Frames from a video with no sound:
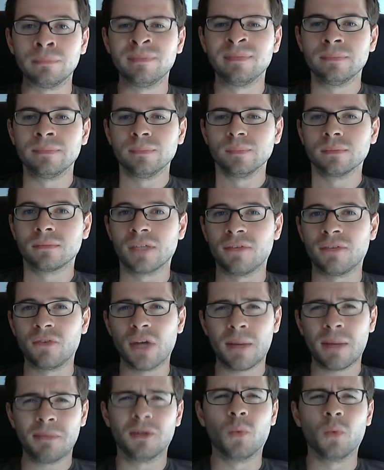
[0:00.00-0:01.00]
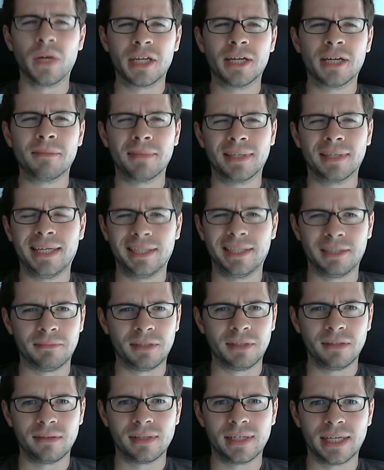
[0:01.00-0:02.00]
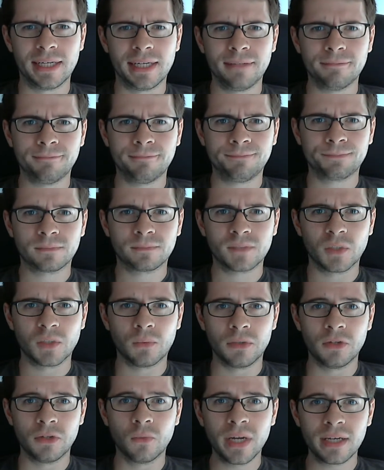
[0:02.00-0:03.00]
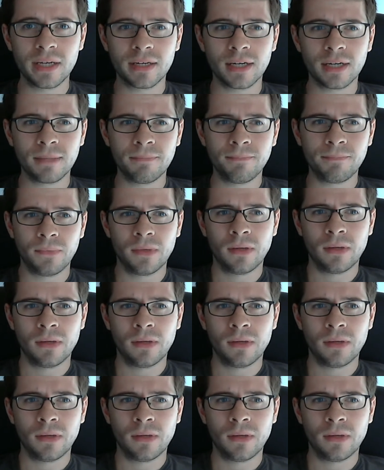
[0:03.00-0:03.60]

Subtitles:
if you happen to wake up a lot in the middle of the night, when you wake up,